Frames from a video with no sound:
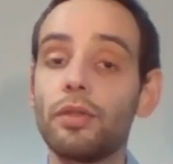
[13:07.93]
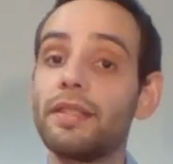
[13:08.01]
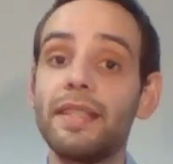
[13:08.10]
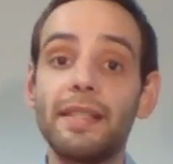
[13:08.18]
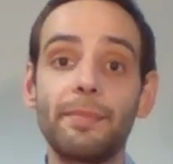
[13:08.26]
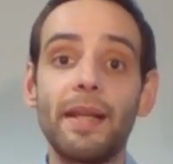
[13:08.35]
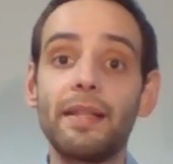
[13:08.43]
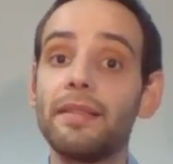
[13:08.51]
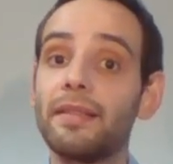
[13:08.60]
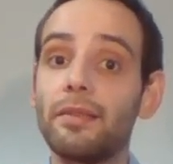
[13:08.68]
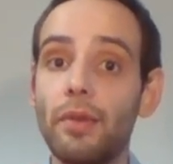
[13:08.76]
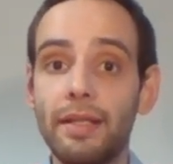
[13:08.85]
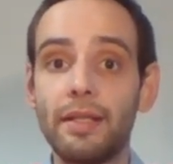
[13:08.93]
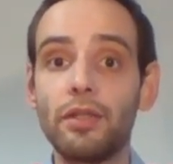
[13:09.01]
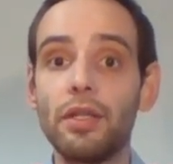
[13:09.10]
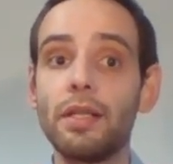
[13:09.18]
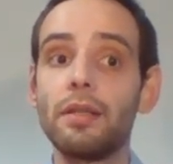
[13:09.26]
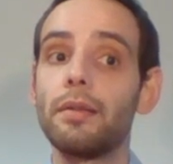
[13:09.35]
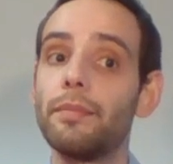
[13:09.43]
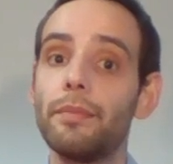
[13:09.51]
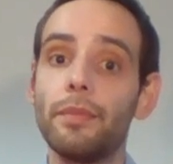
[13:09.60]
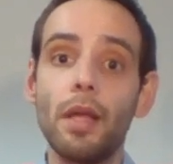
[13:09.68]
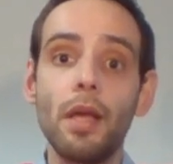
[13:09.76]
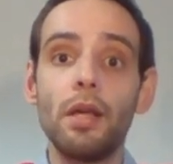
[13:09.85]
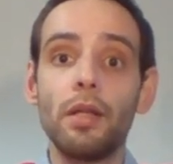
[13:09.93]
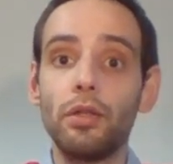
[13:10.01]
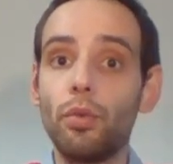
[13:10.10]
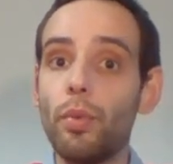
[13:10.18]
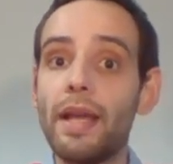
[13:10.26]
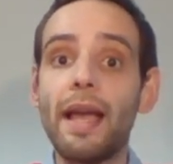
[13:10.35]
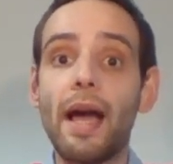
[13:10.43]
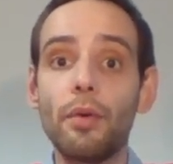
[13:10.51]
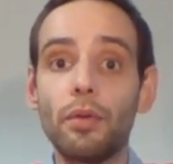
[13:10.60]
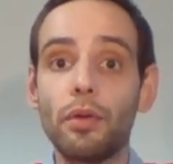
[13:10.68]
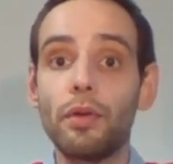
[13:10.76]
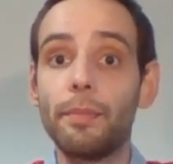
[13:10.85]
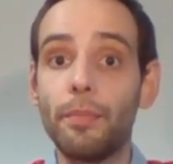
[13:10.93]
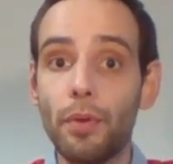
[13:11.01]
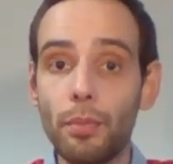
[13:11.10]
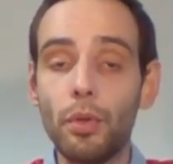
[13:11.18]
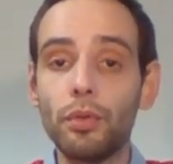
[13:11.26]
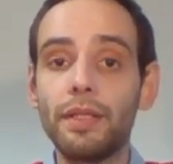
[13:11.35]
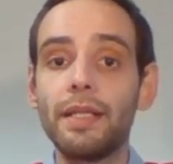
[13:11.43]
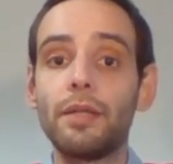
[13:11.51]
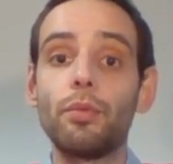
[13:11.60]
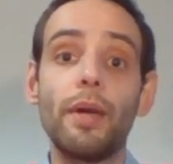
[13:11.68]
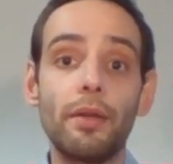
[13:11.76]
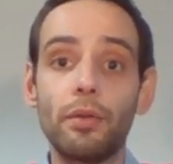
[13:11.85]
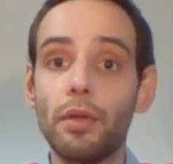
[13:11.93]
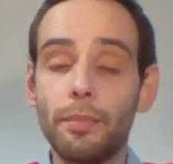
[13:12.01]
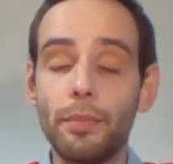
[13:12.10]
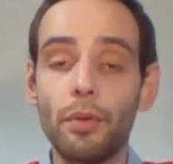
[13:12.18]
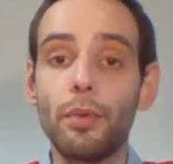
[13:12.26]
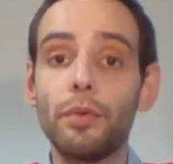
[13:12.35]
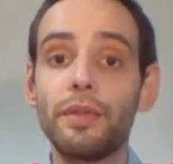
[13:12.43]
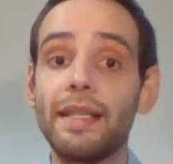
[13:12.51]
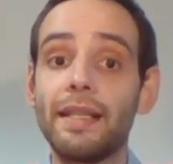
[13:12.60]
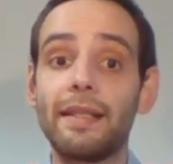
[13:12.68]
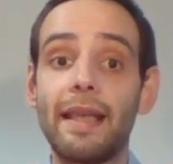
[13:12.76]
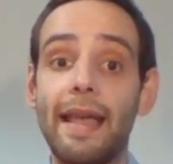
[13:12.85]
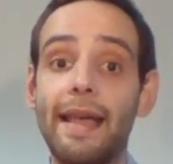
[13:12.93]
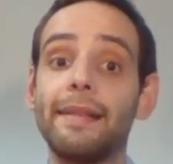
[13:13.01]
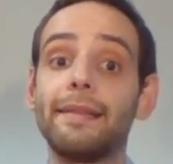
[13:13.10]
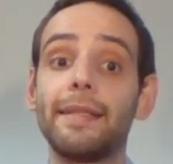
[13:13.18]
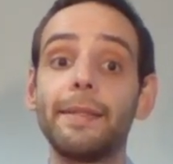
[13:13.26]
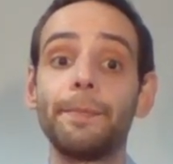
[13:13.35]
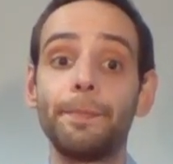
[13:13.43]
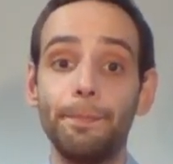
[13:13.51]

So just explain the strategy, the way how you're gonna promote it, where you're gonna promote it, and